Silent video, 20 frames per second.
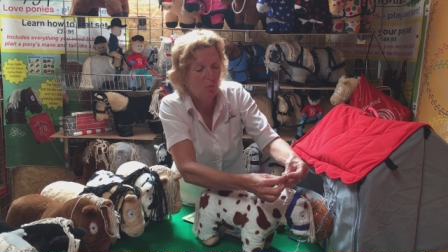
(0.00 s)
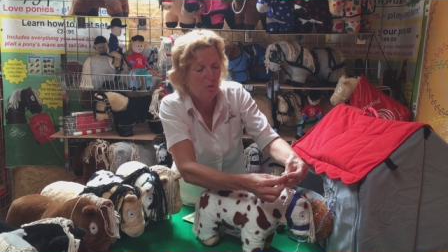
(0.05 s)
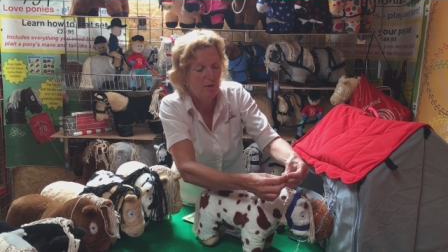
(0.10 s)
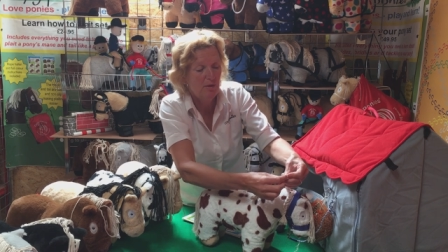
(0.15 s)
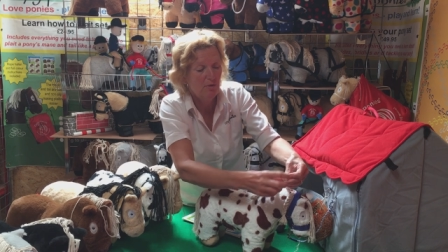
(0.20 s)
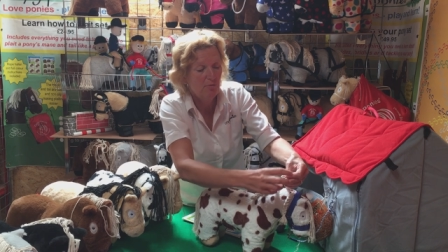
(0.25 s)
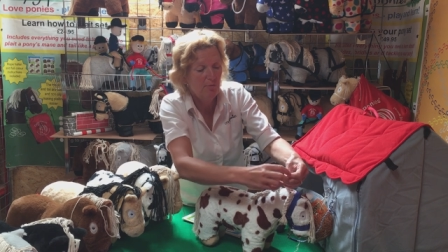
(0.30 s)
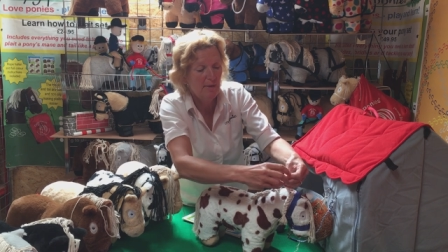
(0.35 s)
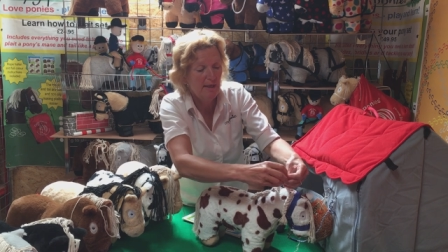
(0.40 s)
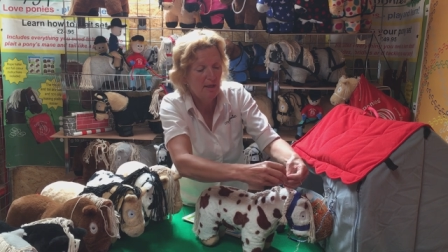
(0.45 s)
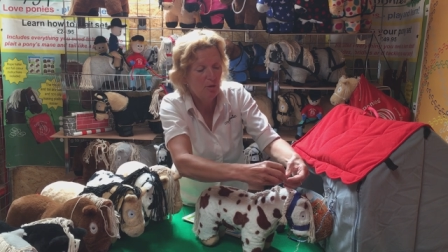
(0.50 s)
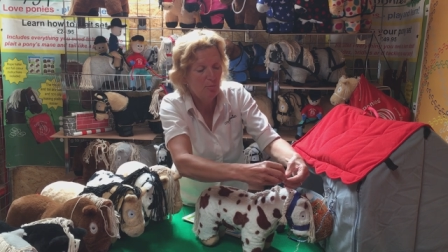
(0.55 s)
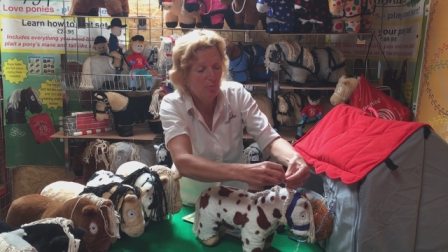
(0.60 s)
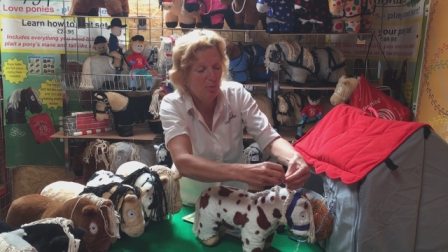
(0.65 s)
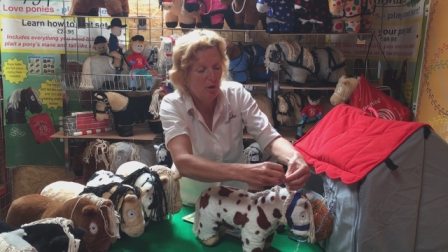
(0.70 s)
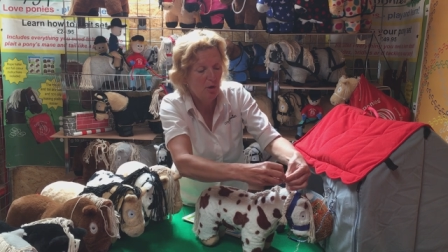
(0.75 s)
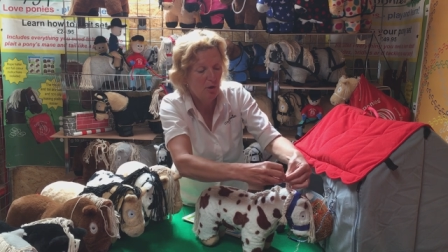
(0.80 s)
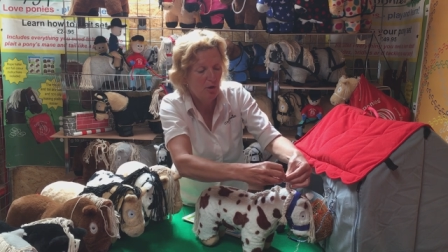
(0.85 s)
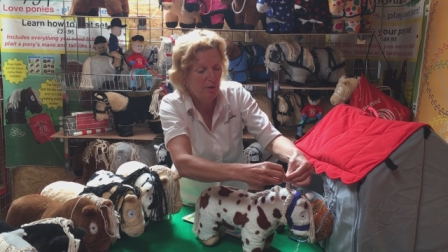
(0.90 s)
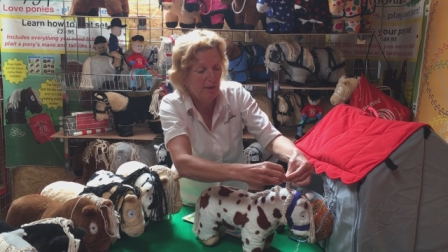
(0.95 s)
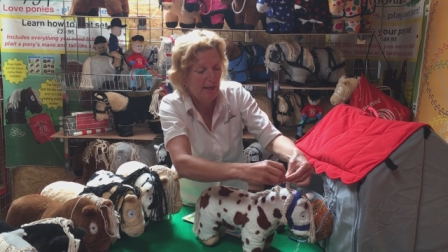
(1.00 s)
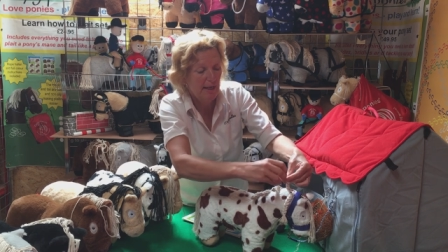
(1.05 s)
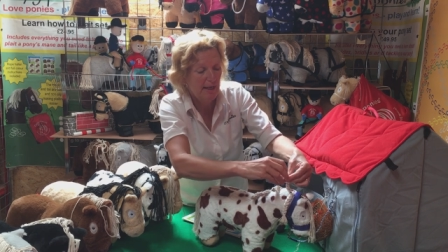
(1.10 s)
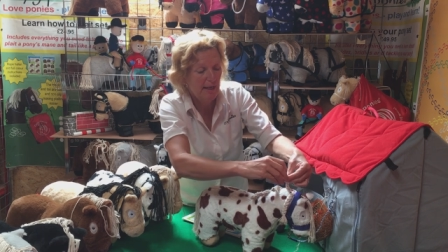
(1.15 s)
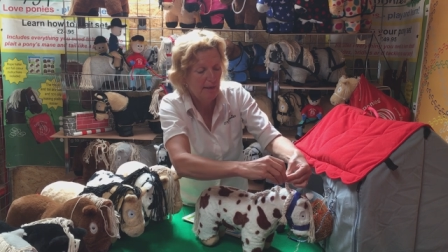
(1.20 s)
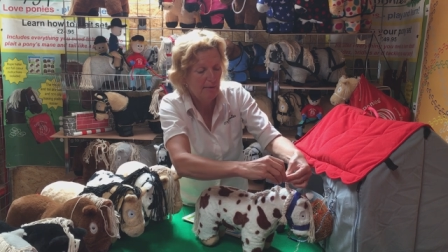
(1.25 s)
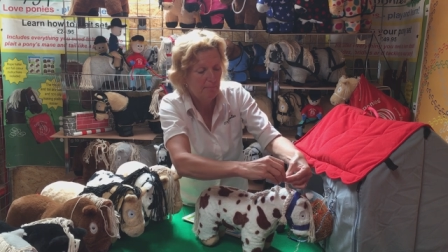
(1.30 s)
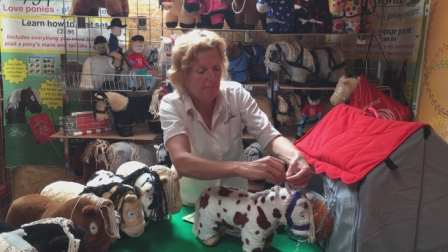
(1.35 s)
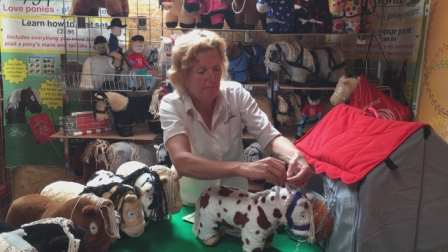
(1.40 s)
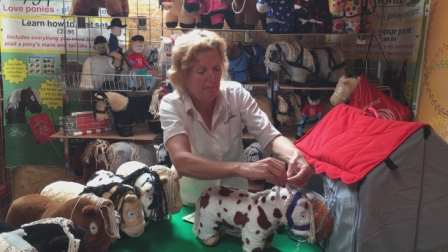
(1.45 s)
With a real
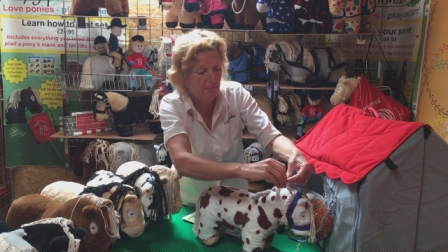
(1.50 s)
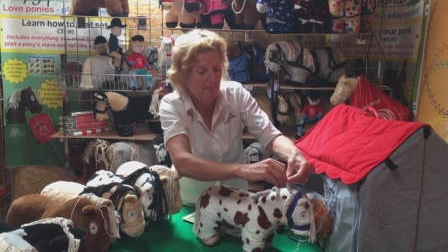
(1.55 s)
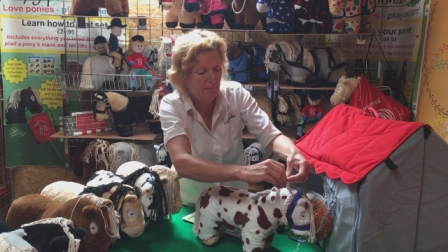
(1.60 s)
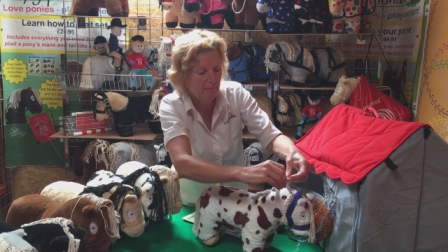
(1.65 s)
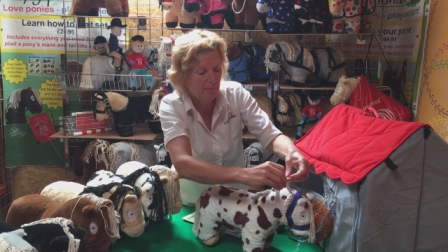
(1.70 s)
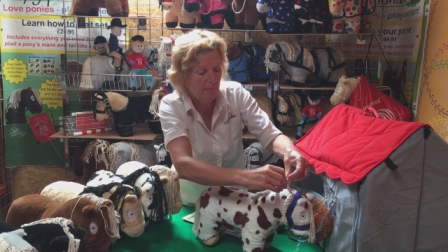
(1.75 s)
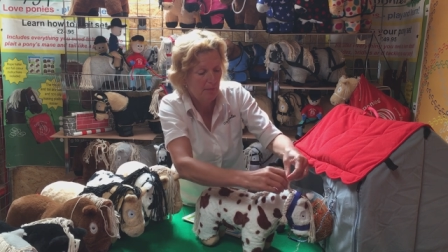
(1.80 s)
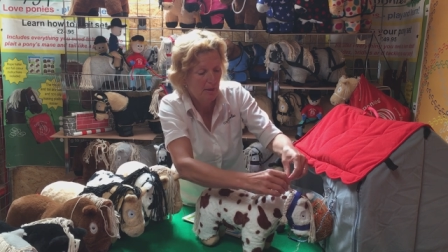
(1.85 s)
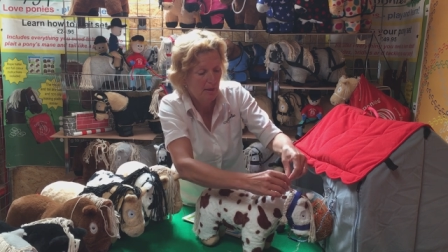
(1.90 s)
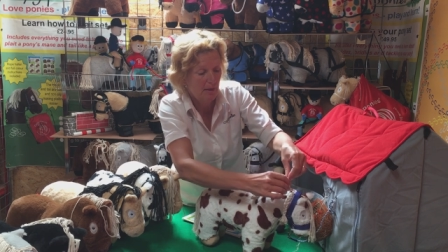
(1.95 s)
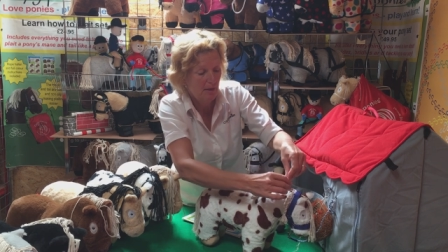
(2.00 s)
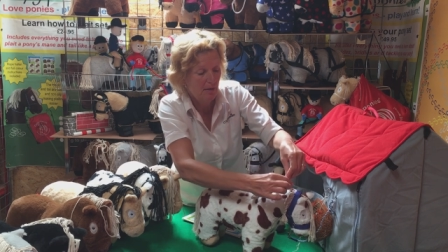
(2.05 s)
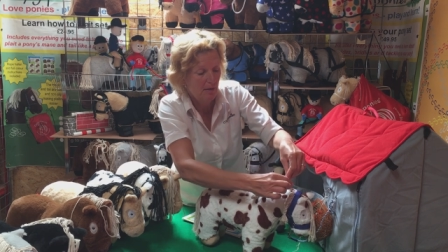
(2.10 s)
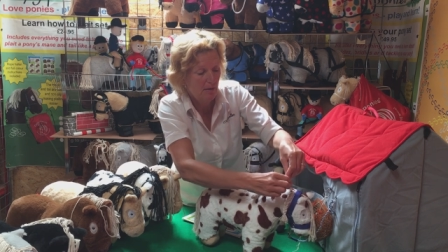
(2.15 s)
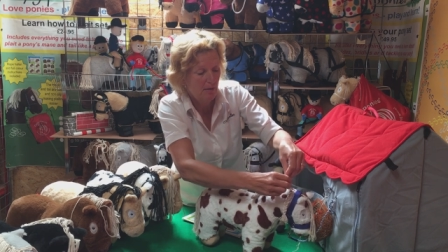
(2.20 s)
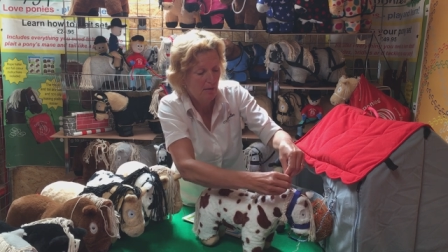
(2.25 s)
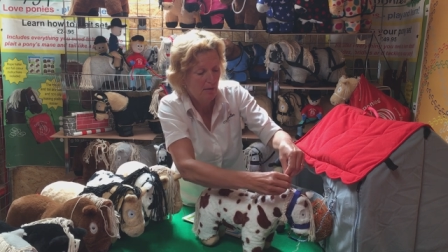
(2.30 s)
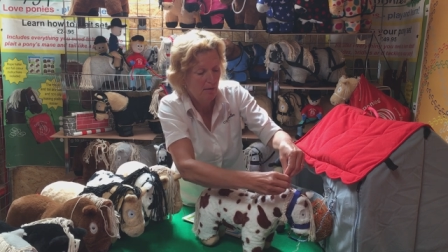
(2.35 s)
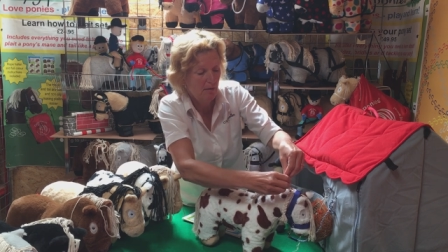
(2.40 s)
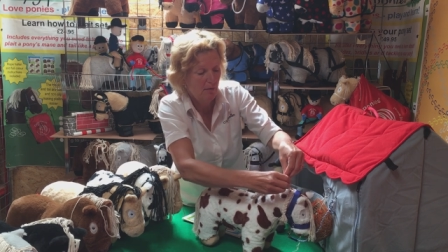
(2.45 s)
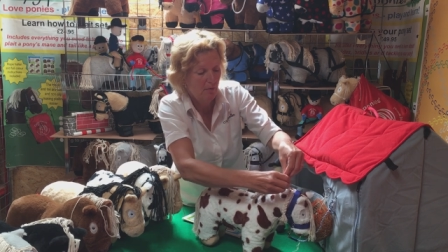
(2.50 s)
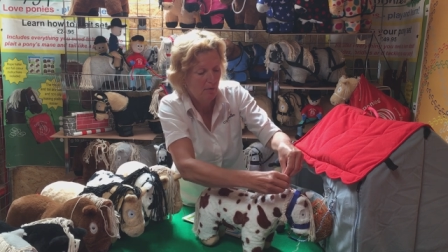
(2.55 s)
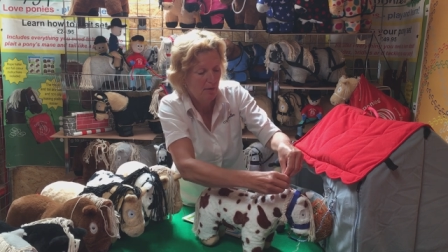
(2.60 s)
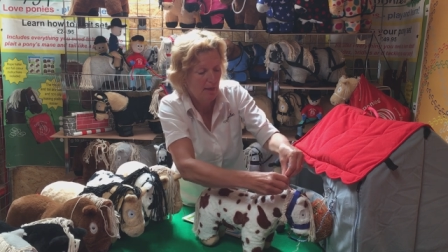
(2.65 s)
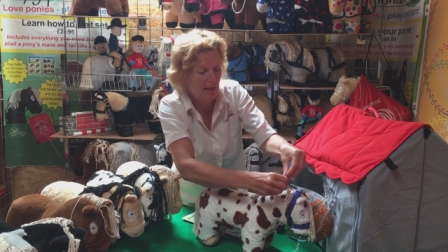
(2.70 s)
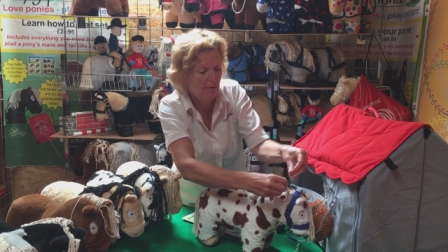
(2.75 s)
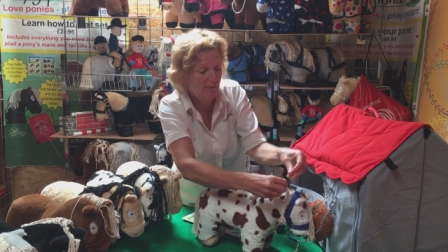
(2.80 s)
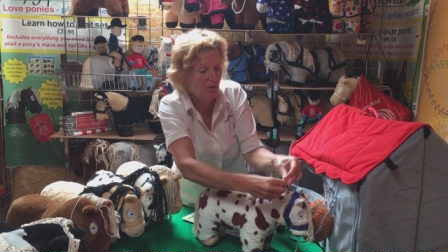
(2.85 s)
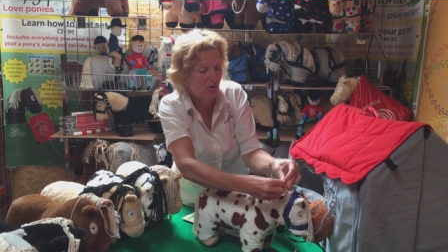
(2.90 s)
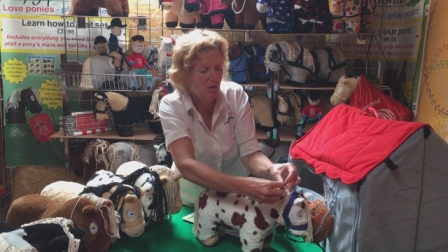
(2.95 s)
pony,
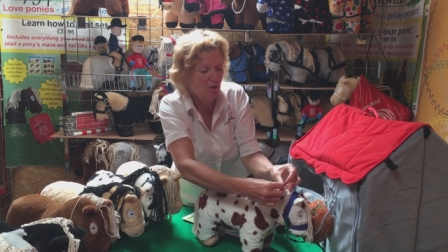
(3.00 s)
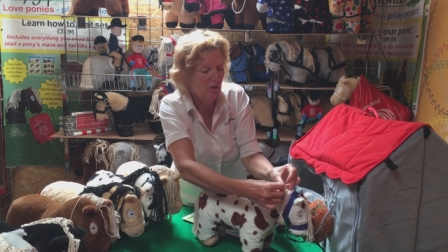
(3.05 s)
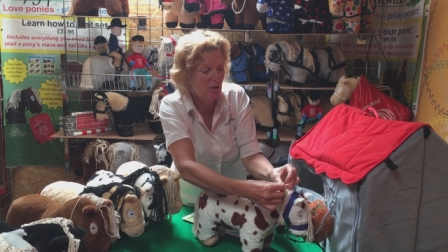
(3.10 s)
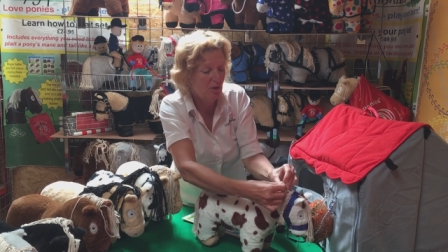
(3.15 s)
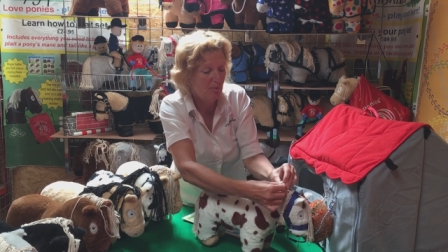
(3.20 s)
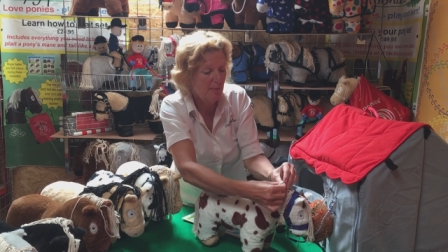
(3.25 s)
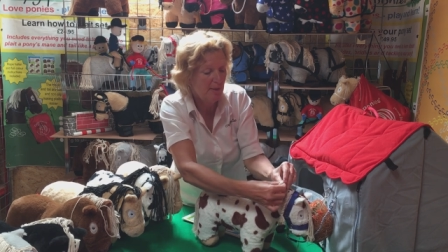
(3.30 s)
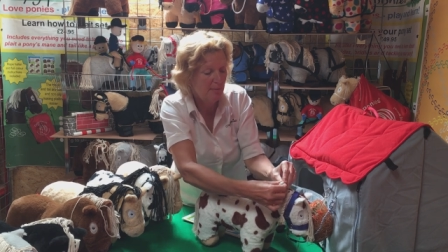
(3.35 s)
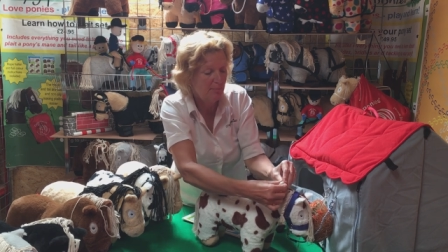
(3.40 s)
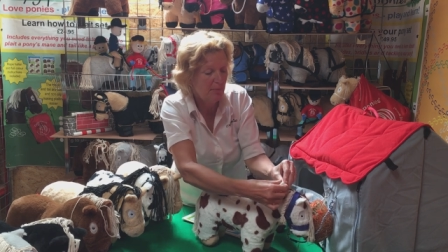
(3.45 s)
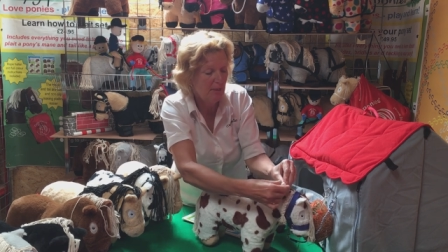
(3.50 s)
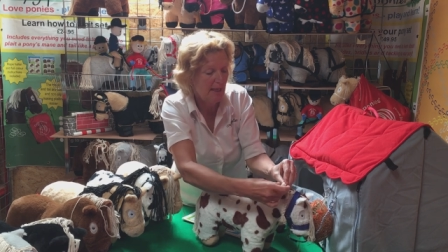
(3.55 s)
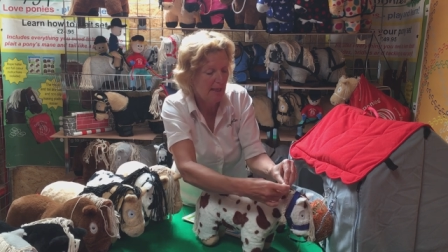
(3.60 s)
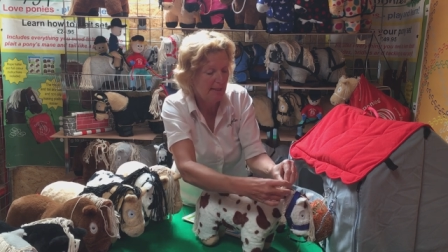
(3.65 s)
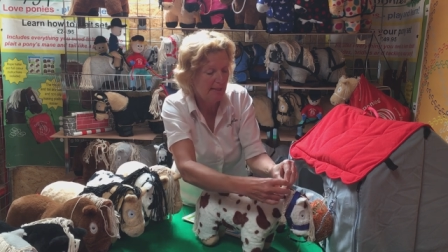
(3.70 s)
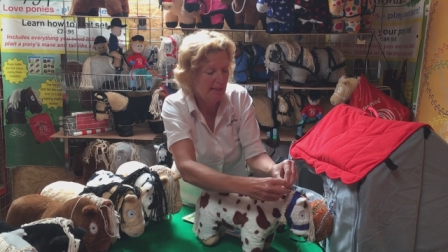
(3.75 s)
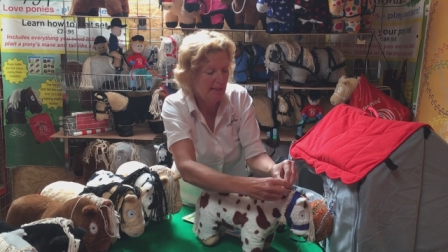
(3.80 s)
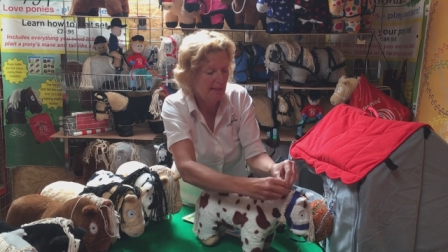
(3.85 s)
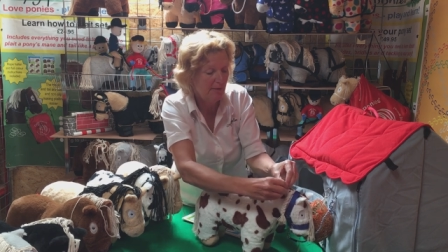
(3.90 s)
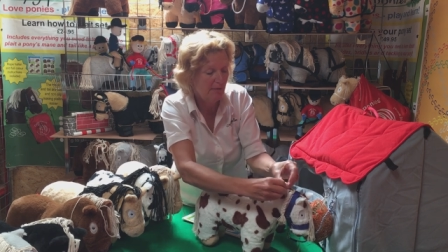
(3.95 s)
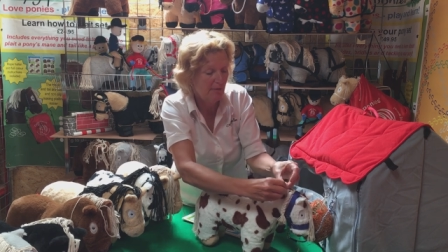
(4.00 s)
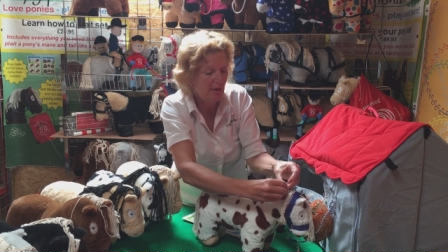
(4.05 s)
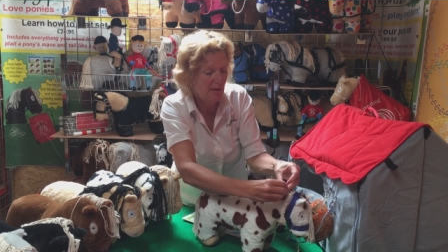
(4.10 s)
if you're going to be plaiting